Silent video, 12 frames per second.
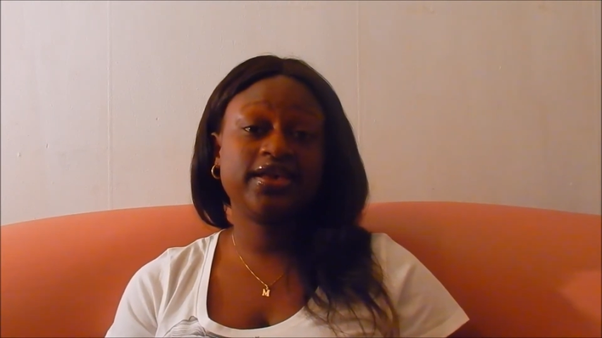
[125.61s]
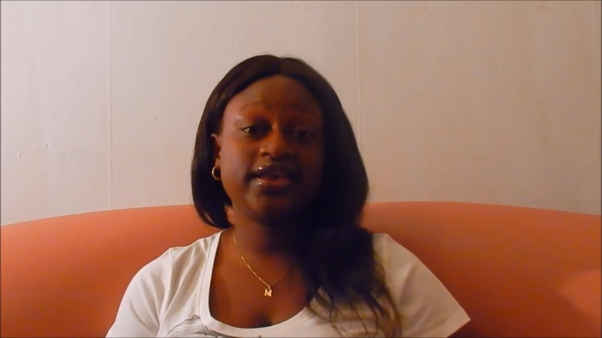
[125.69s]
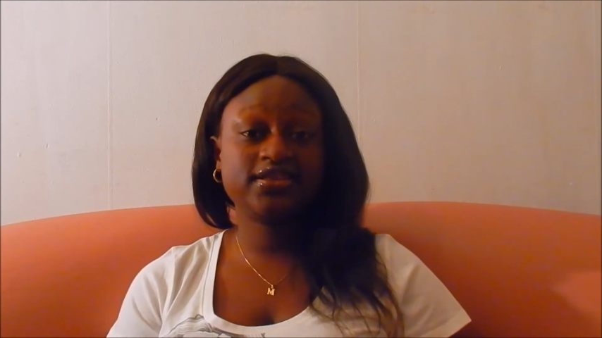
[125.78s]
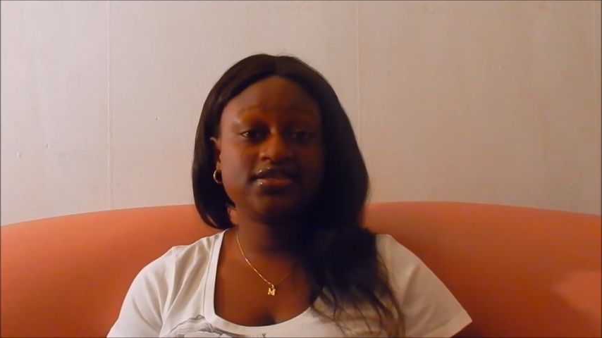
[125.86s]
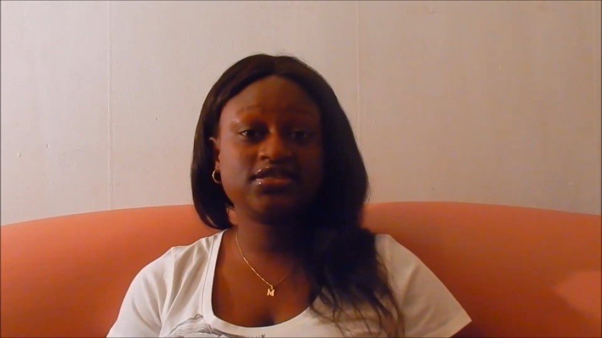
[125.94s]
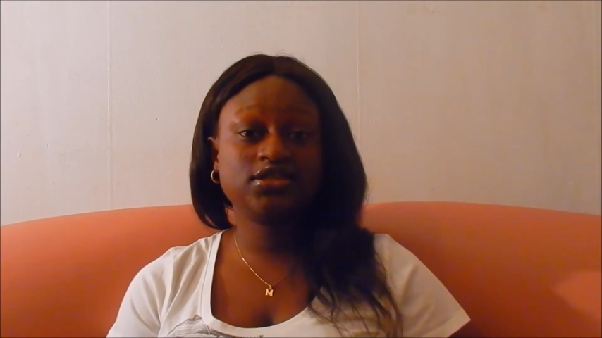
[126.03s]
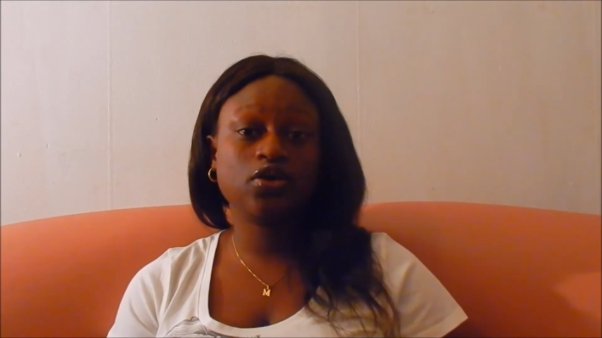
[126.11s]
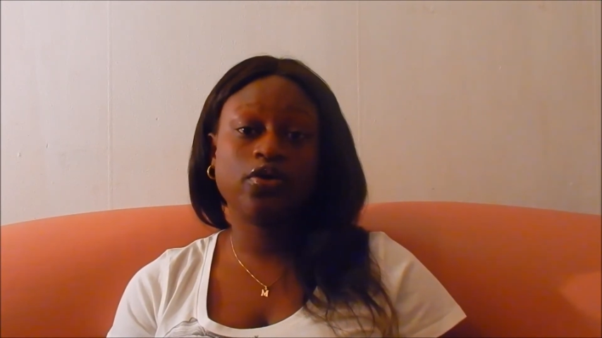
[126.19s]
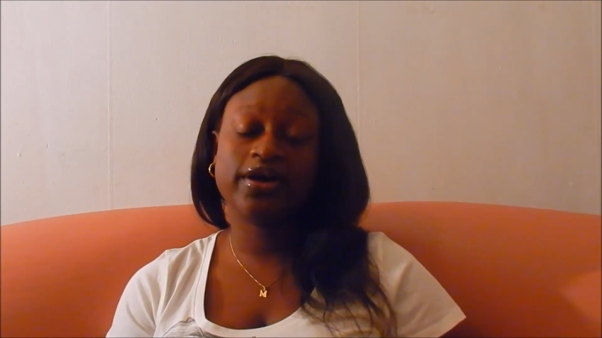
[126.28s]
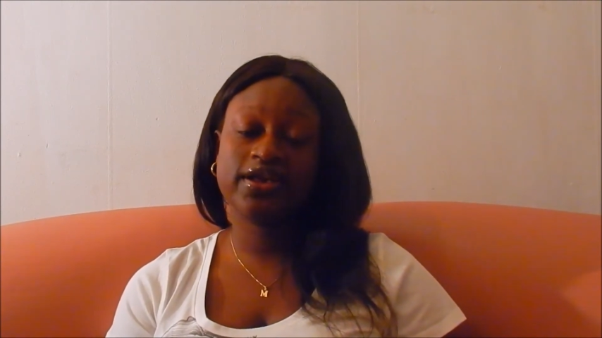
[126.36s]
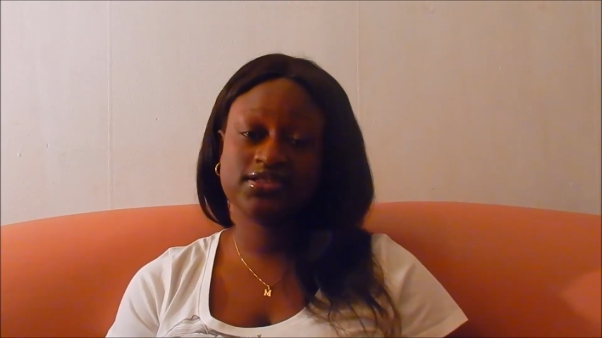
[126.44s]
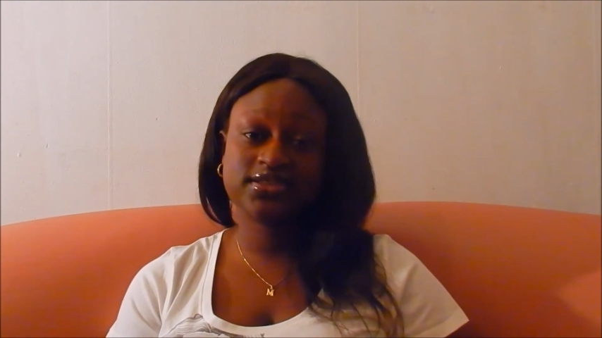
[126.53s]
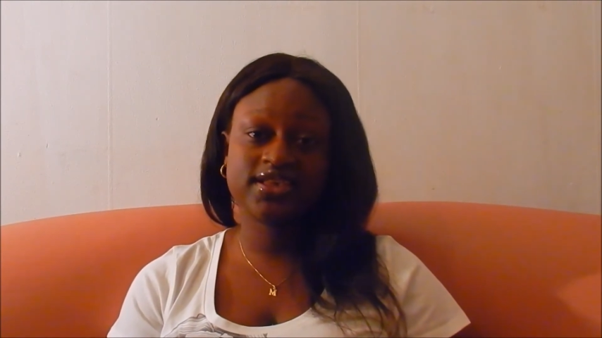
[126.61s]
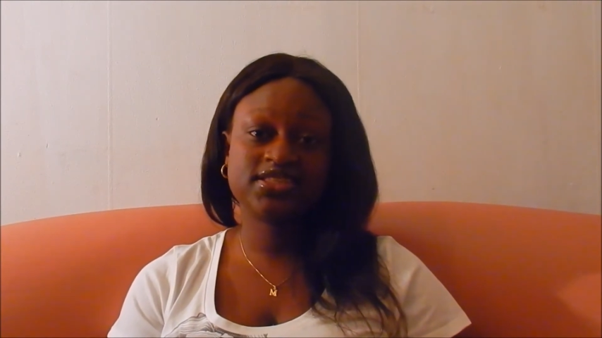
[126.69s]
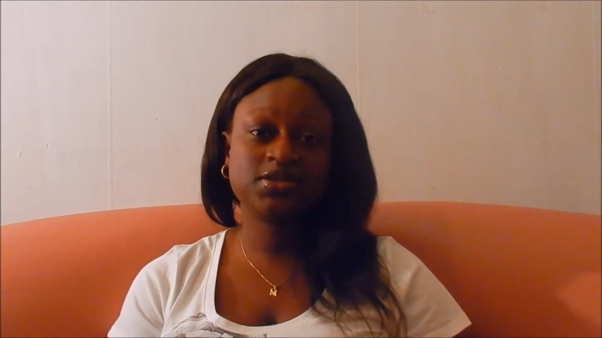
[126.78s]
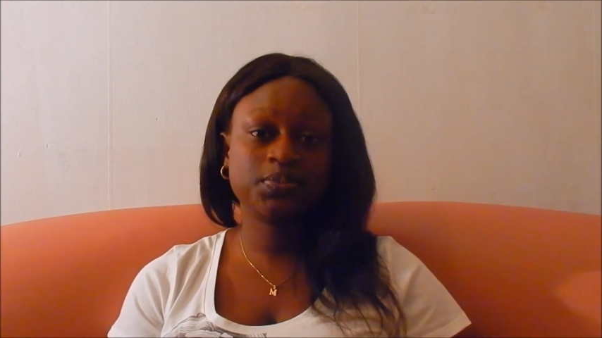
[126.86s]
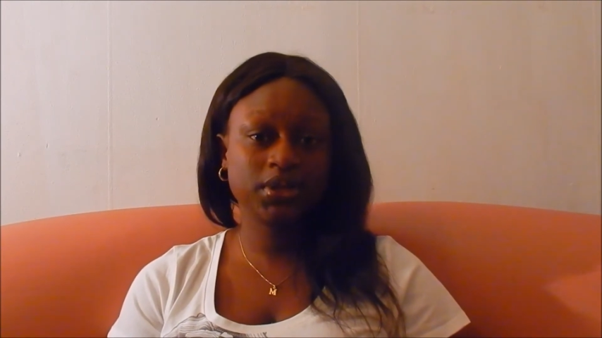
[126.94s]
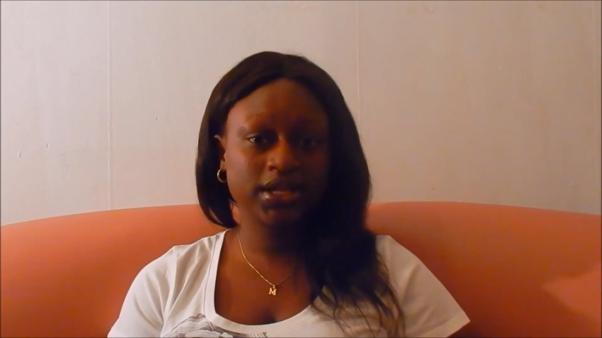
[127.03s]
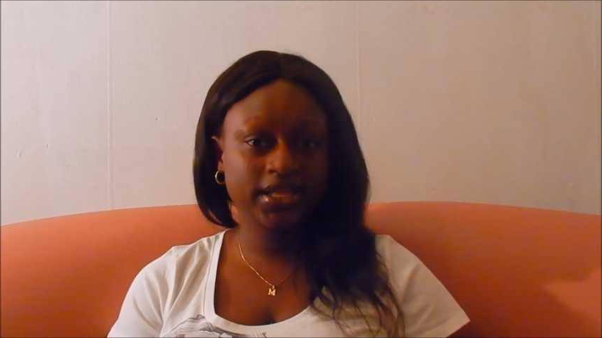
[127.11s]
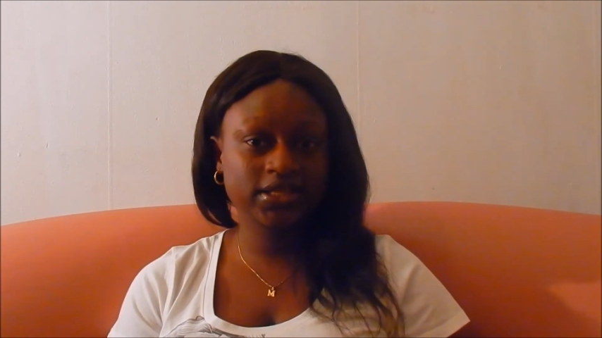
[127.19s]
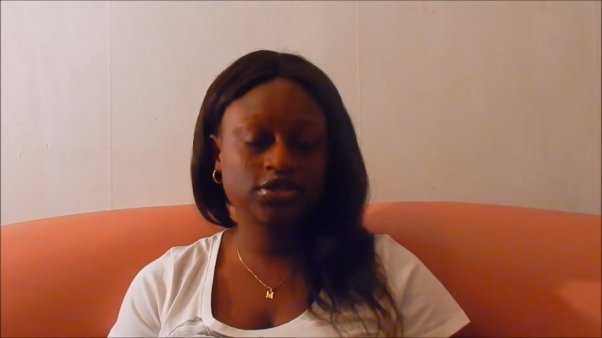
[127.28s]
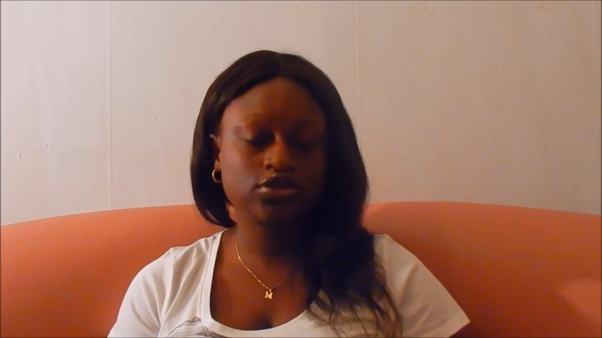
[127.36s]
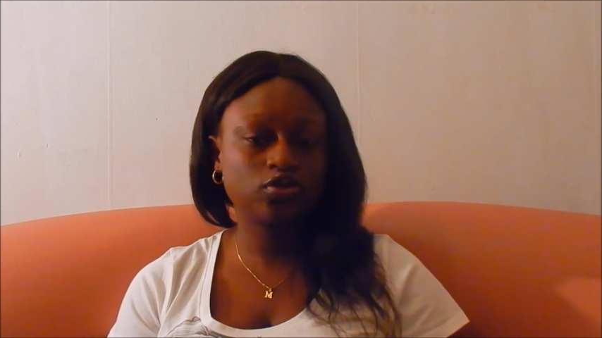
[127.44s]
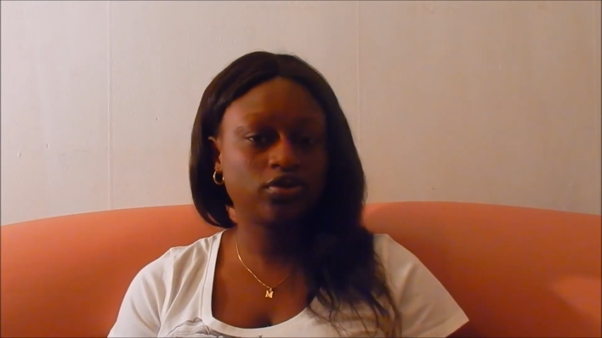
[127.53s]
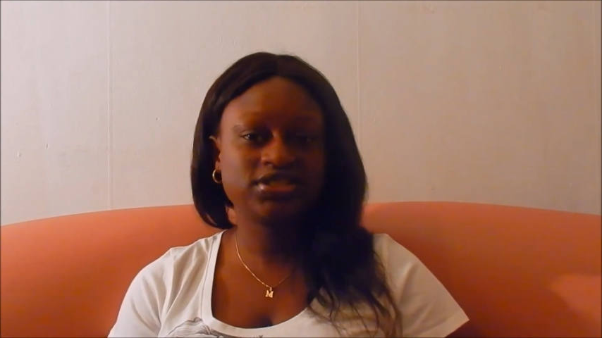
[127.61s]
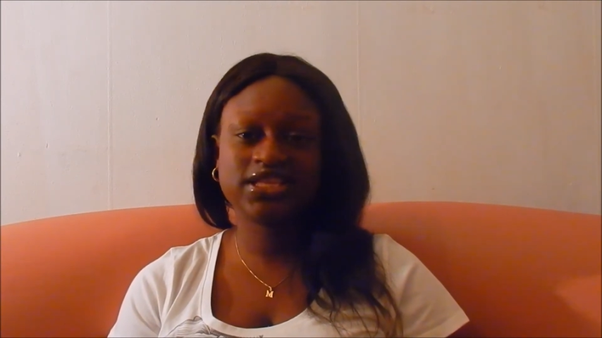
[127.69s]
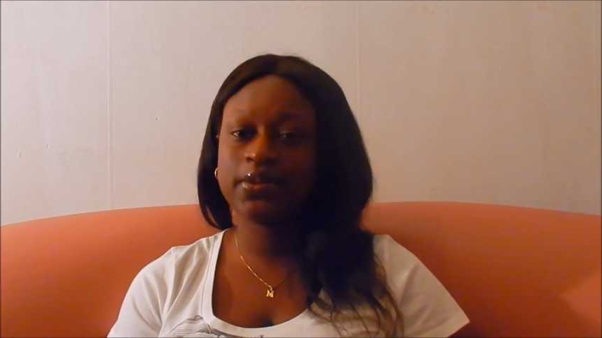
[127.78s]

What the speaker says: AC, or SS, please don't